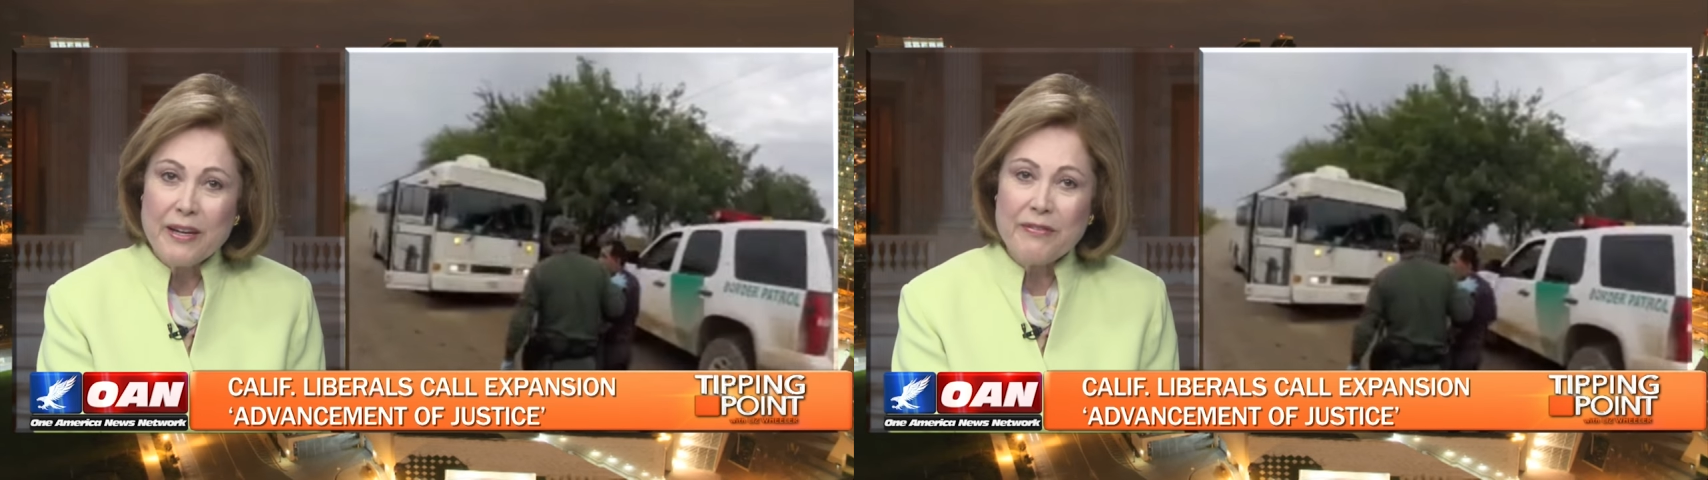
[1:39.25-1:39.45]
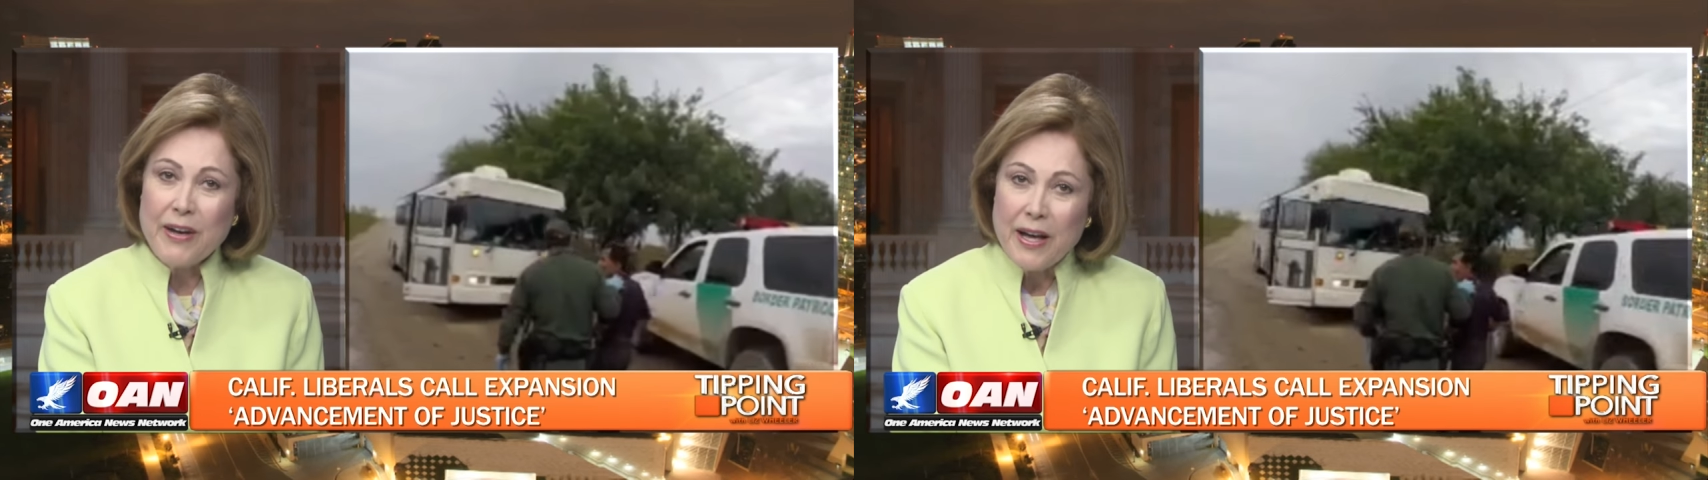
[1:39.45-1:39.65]
a
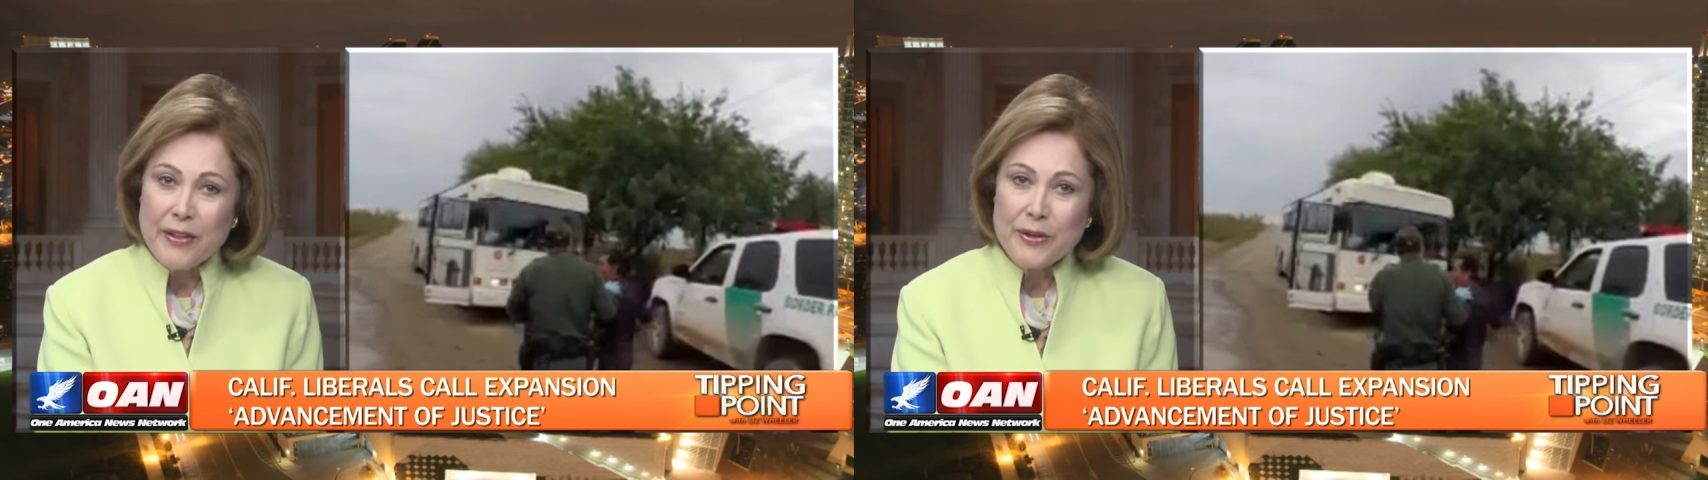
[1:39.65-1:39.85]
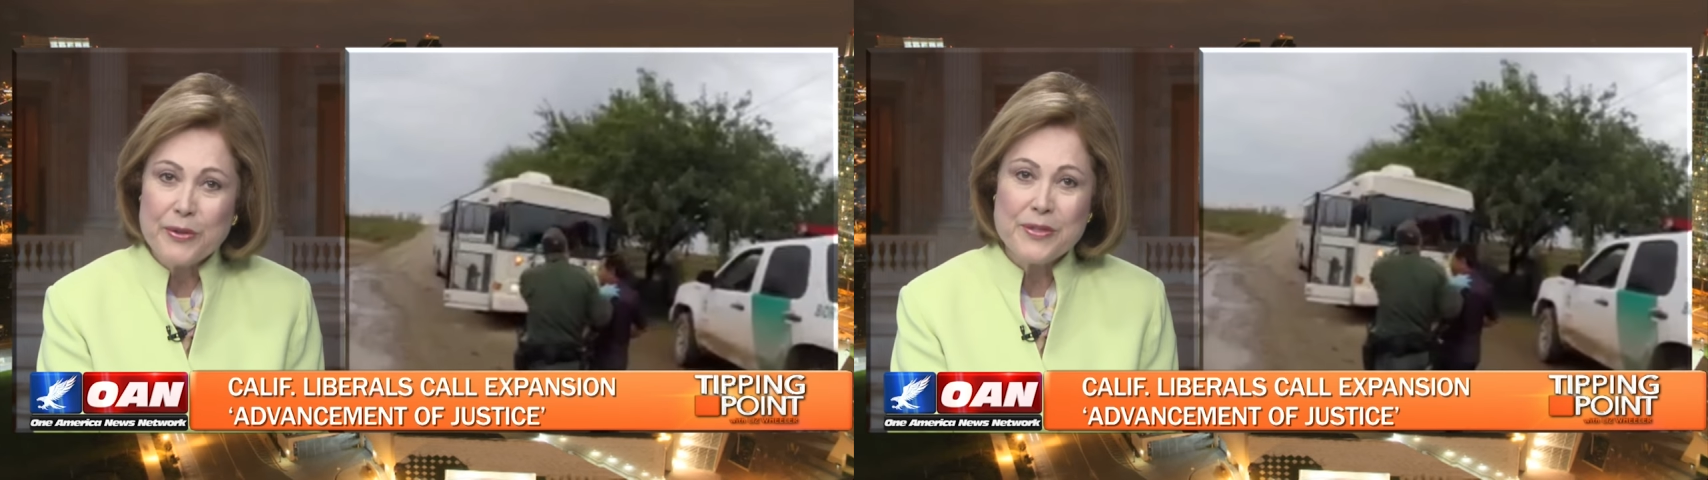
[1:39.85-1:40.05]

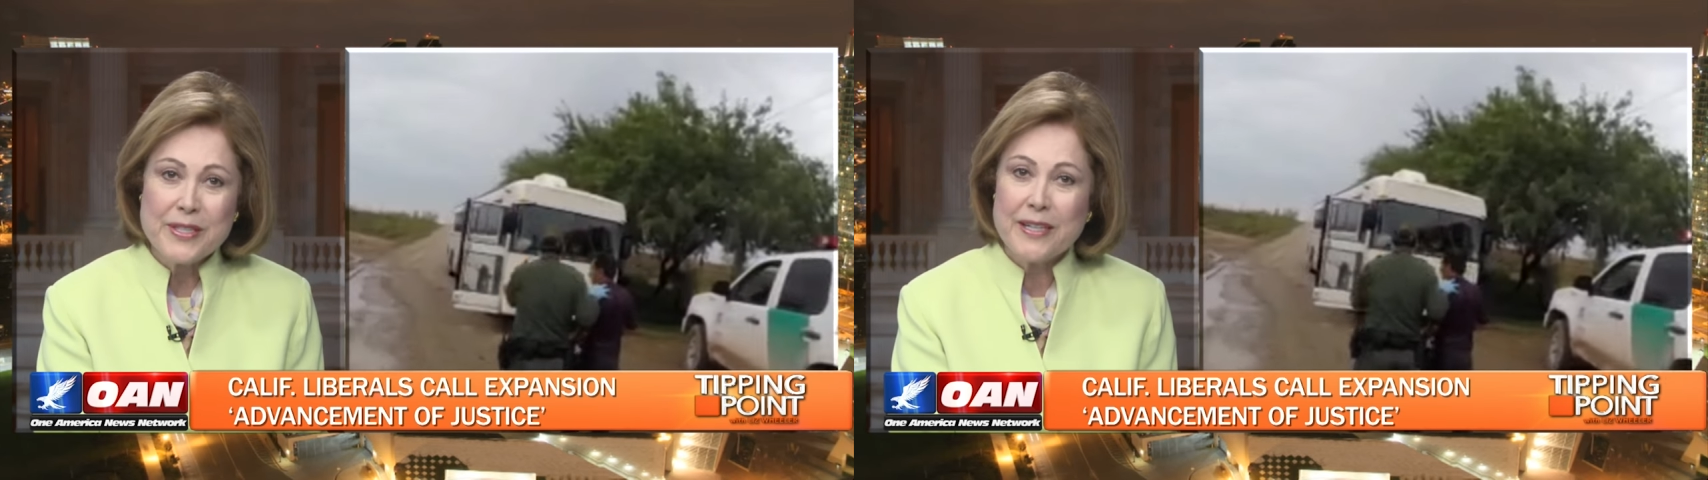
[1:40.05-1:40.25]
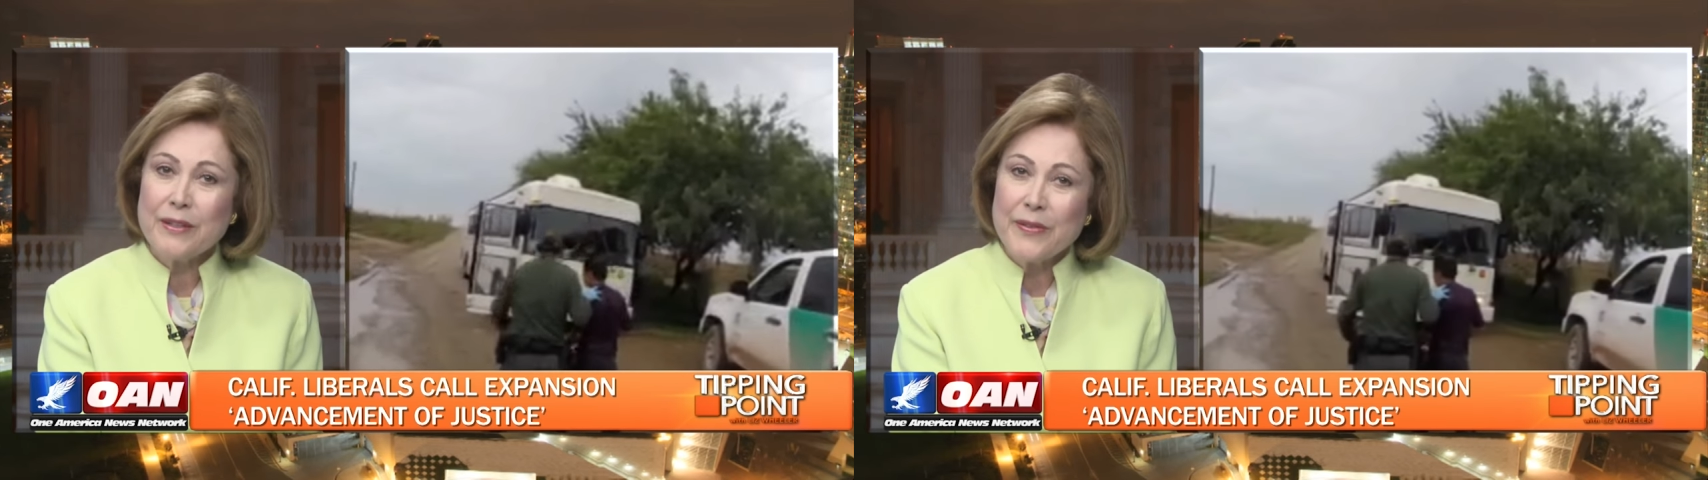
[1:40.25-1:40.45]
father, who
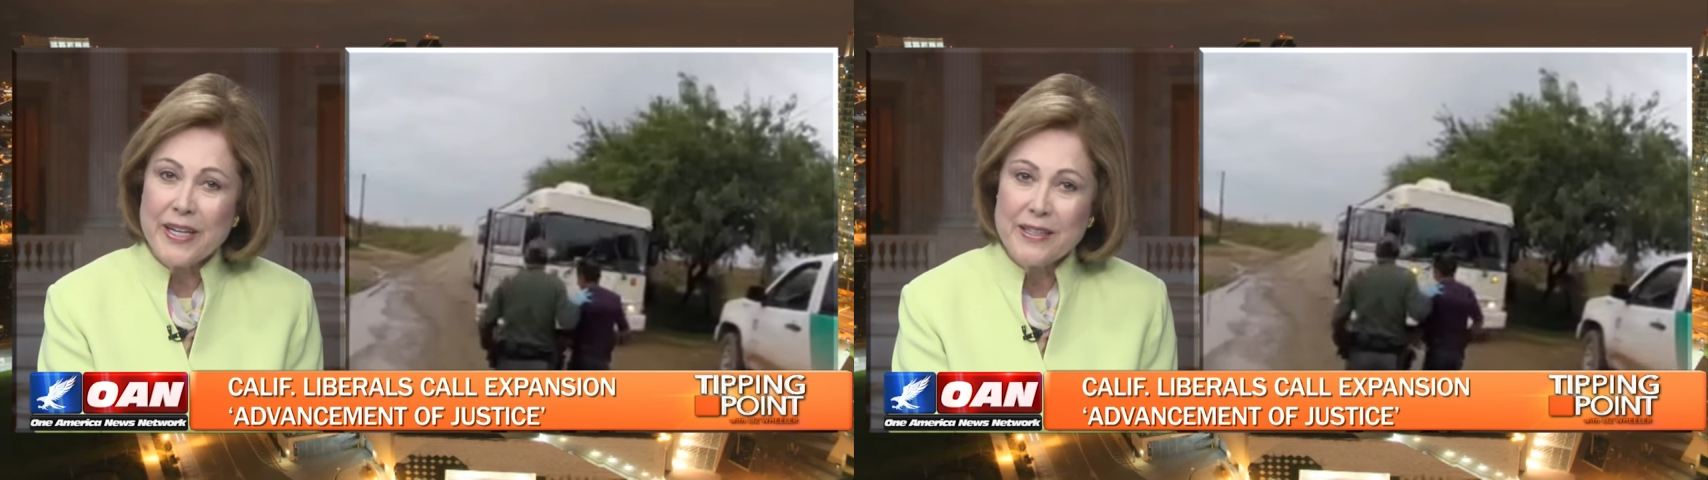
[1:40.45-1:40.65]
said, Did they